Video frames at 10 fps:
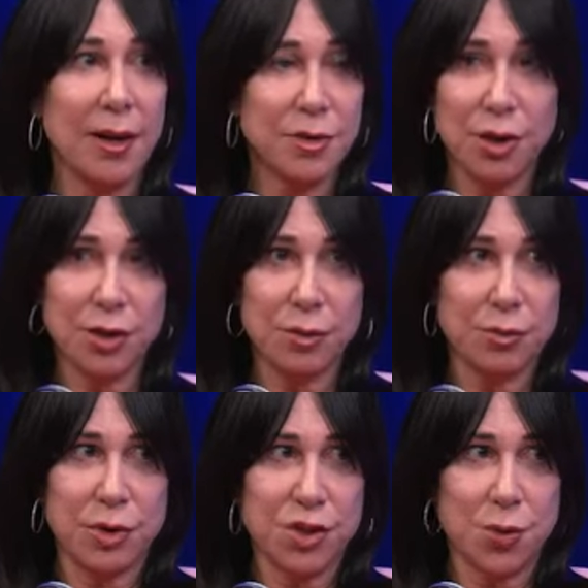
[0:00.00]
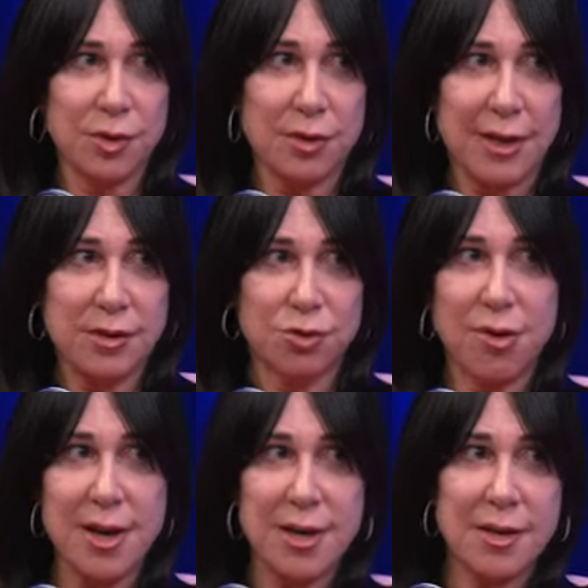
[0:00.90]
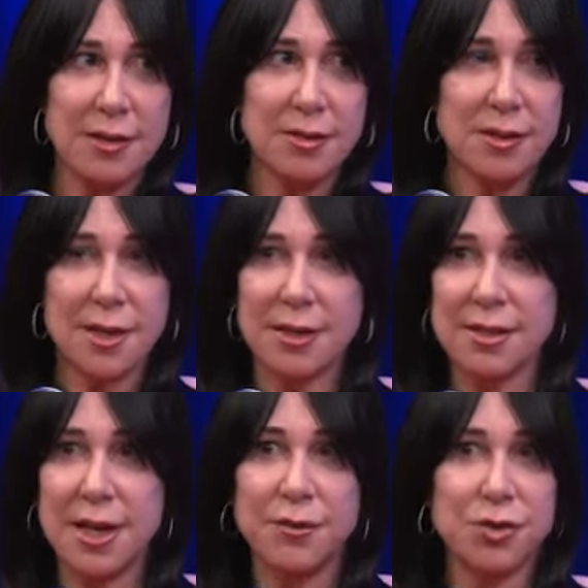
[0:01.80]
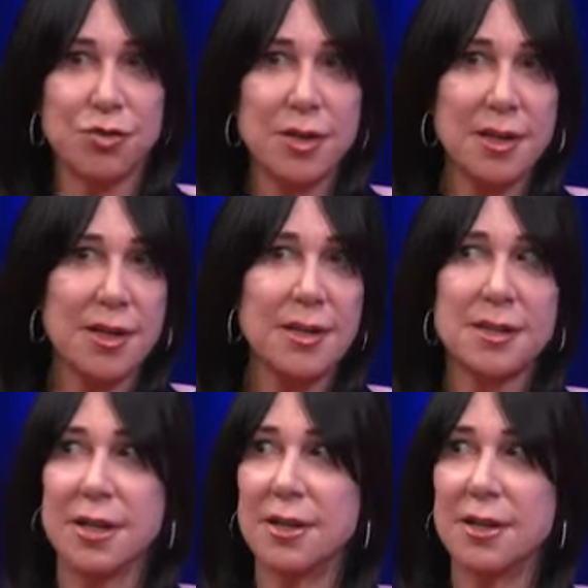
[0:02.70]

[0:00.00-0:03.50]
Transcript: Don't you want nice trains and safe streets?